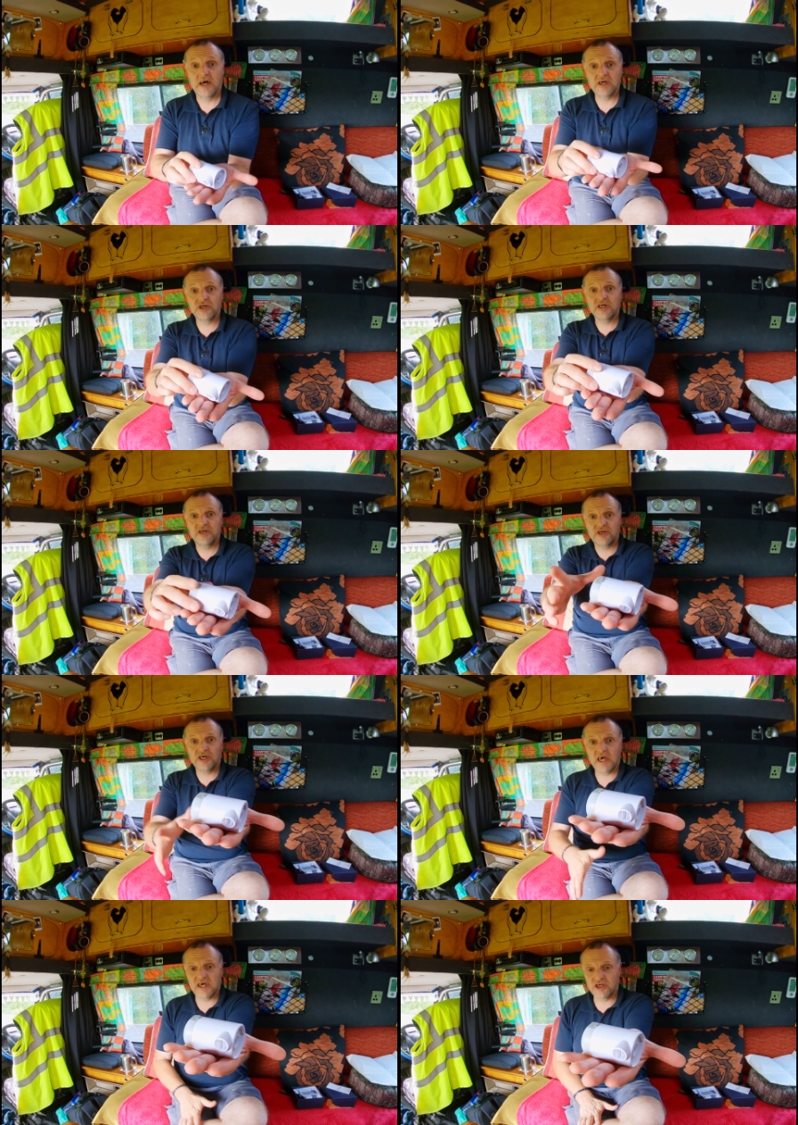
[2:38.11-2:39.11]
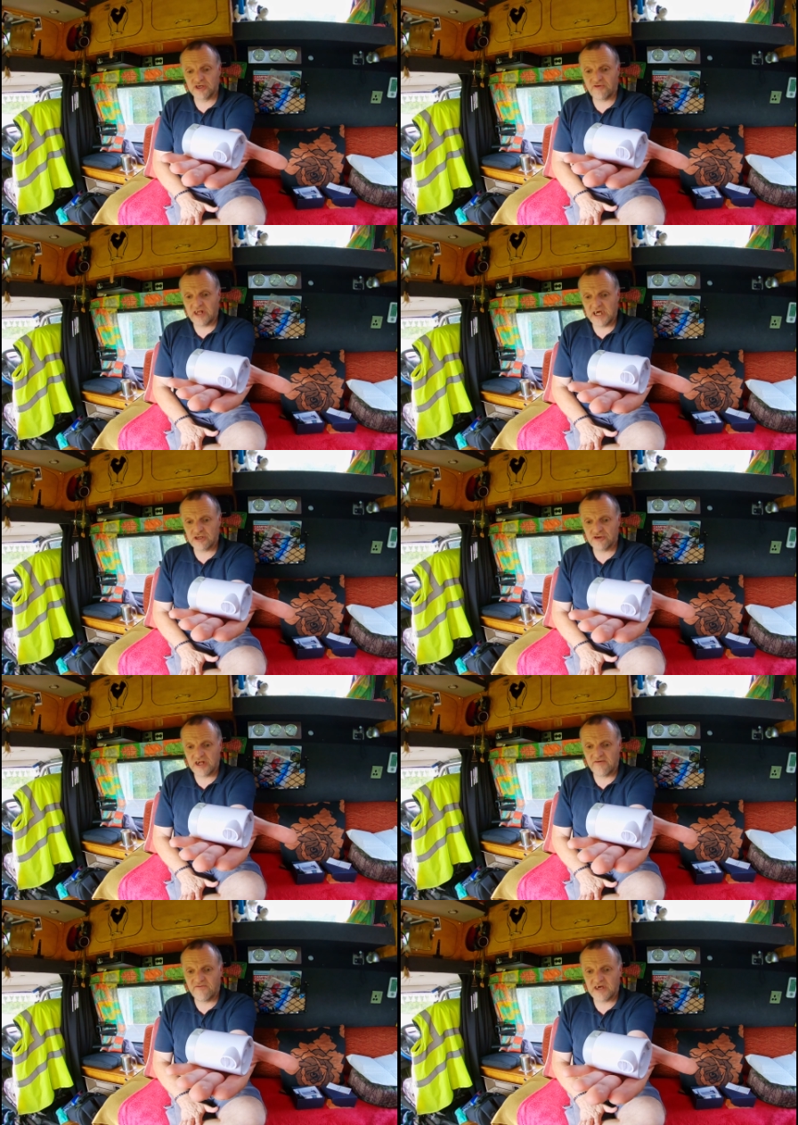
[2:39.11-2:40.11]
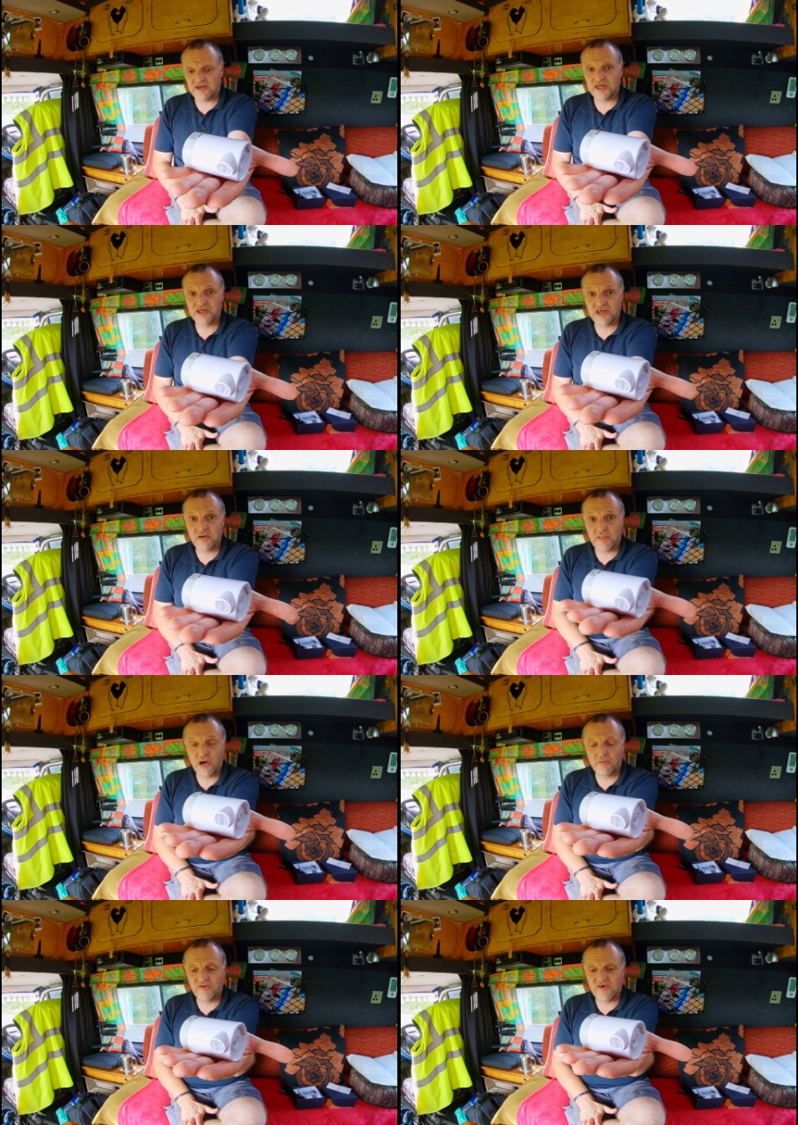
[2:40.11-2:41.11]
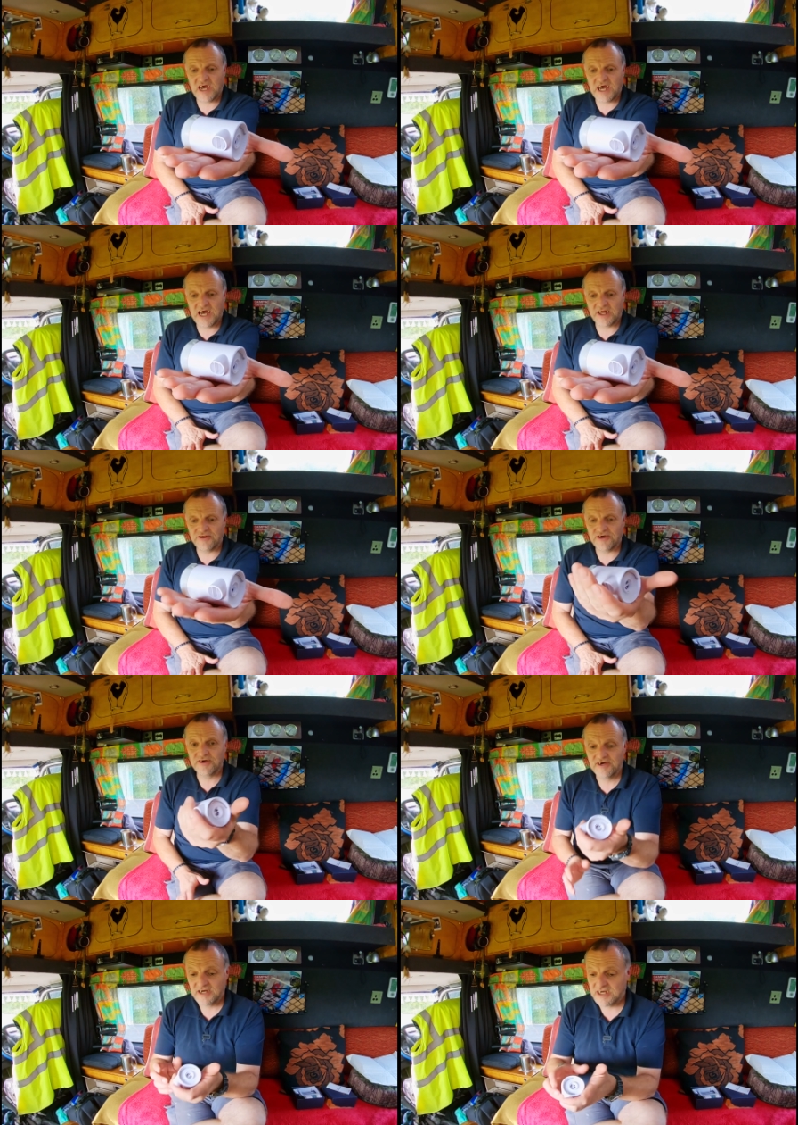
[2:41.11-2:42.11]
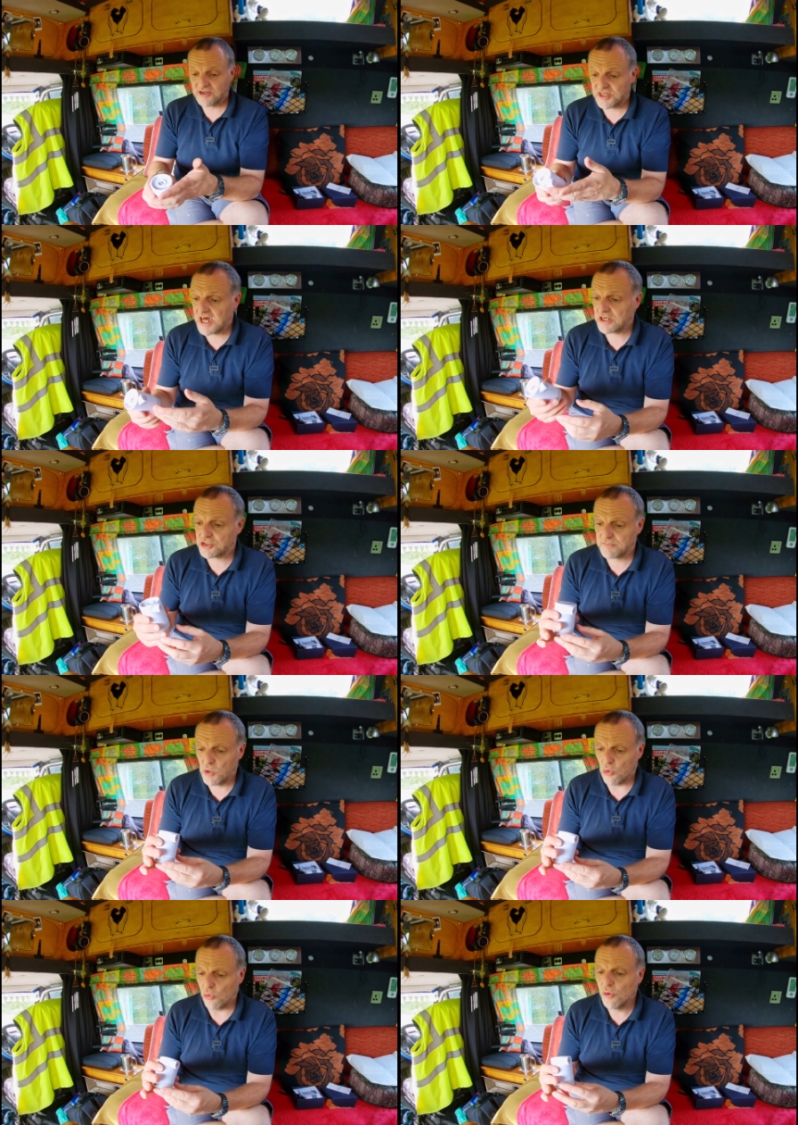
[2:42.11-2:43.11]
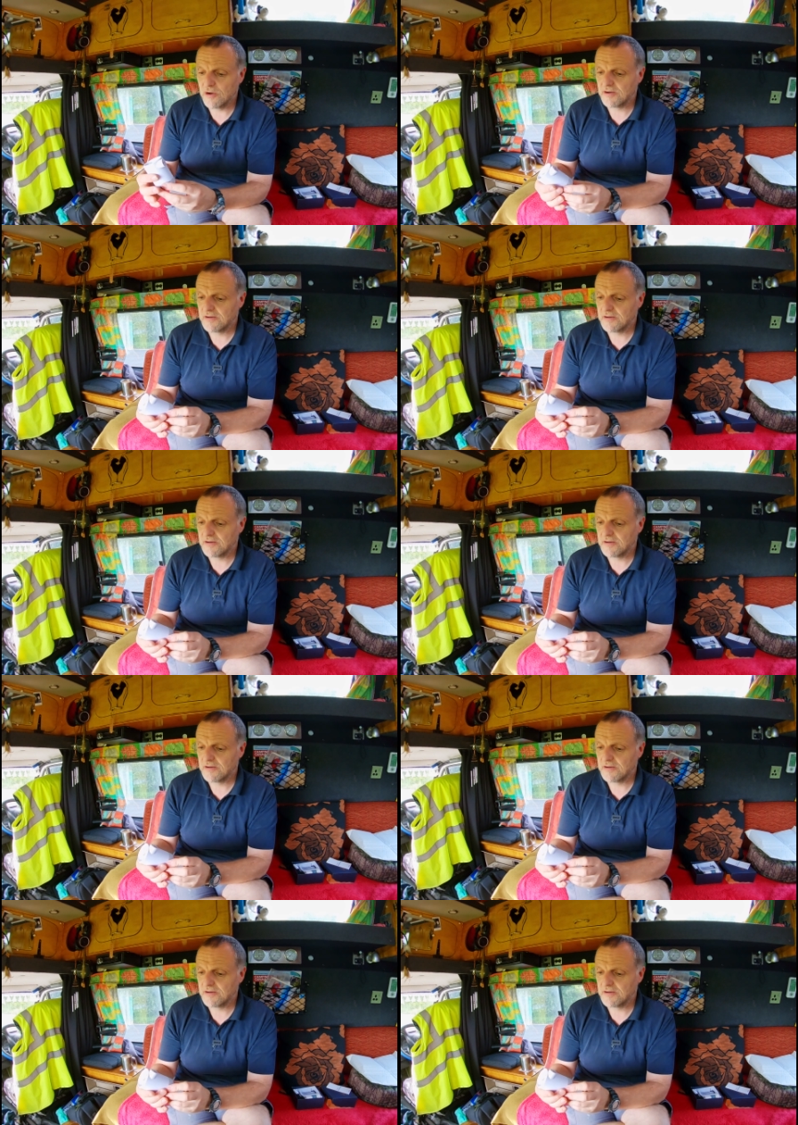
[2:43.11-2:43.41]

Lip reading: As you can see, it just literally fits into the palm of your hand. It's that small.